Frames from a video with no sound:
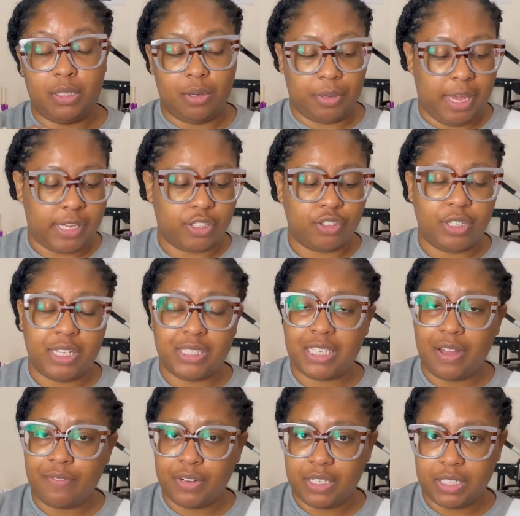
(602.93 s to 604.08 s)
Okay, so that's
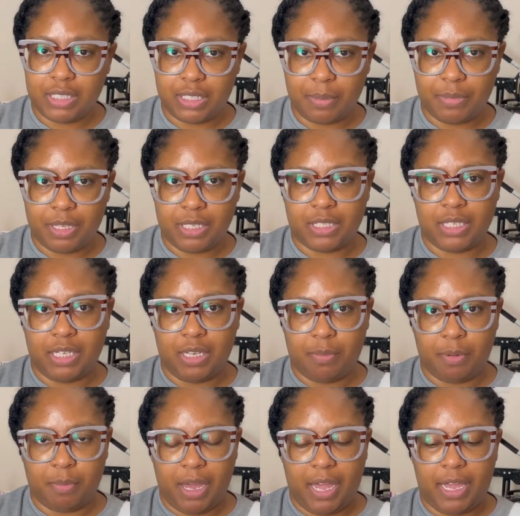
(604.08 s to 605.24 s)
definitely something to keep
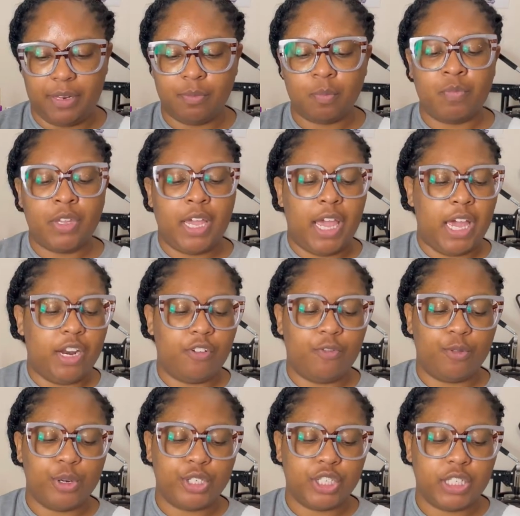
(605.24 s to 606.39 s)
in mind. And
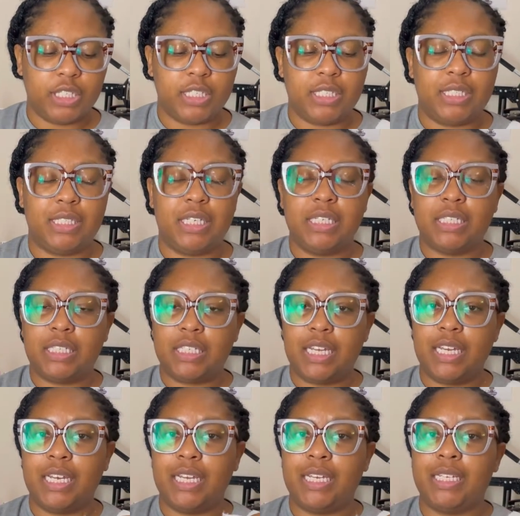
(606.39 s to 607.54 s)
unfortunately, since
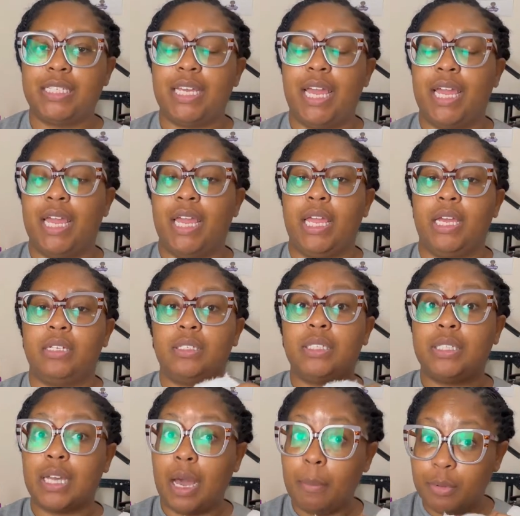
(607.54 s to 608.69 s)
it is a
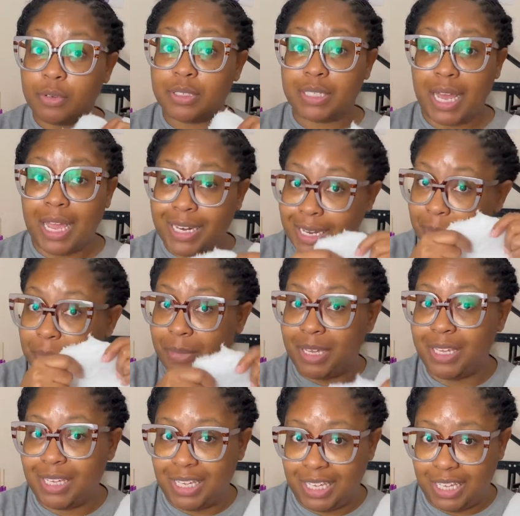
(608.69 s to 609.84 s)
double-sided
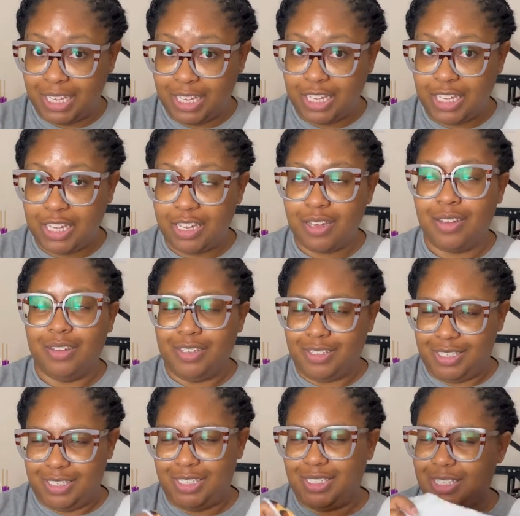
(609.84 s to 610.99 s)
Minky,
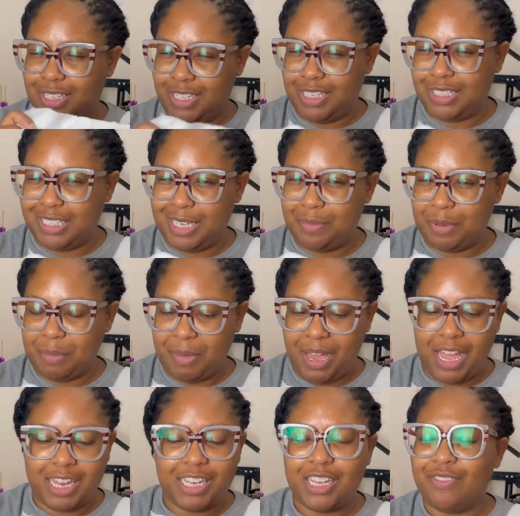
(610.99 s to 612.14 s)
This is the thing to keep in
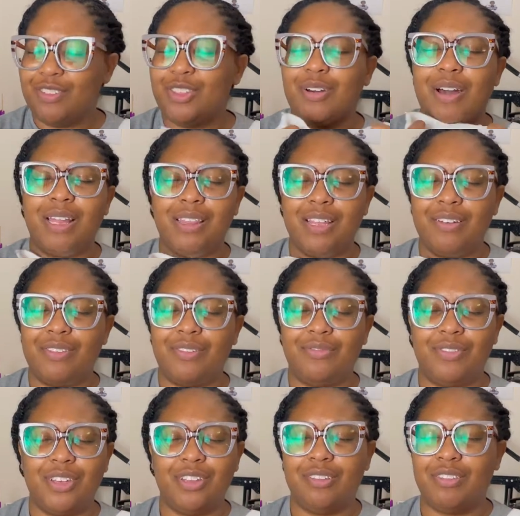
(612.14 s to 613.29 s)
mind. Even though I love the
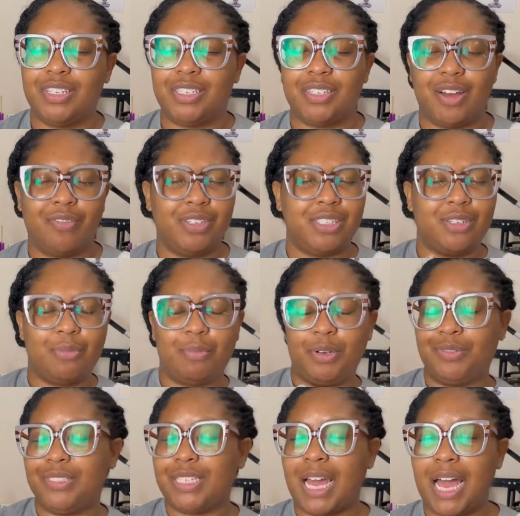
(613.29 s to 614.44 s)
feel of the softness on
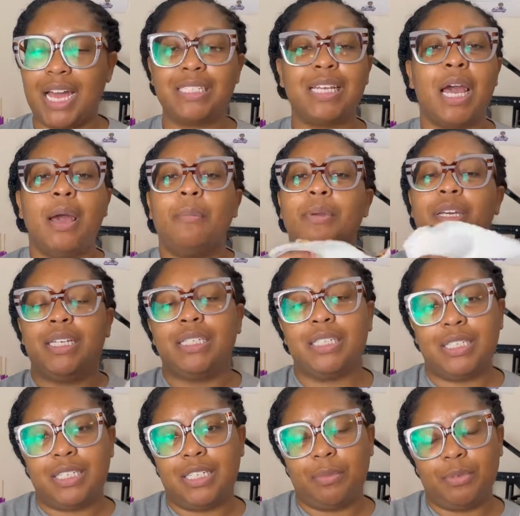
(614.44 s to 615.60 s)
both sides, because it's a
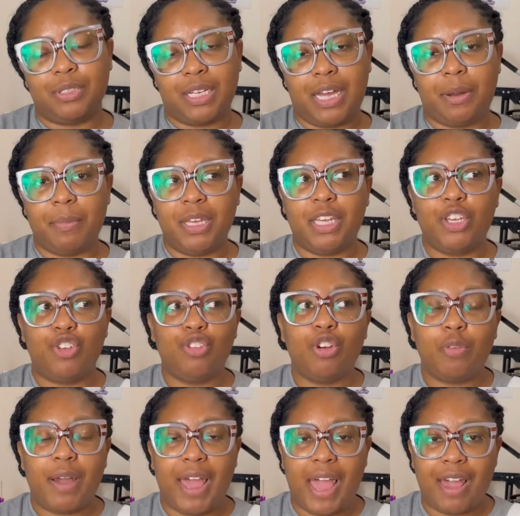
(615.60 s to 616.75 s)
double-sided Minky, you
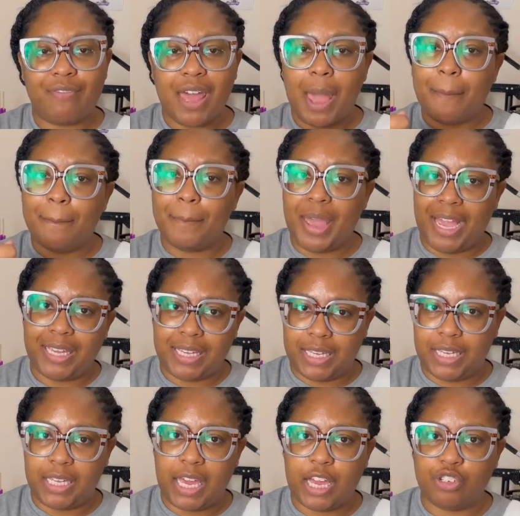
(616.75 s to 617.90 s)
don't have that
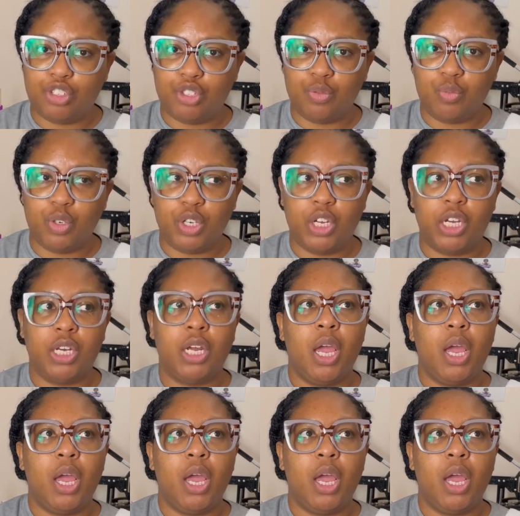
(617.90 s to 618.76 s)
backing as you would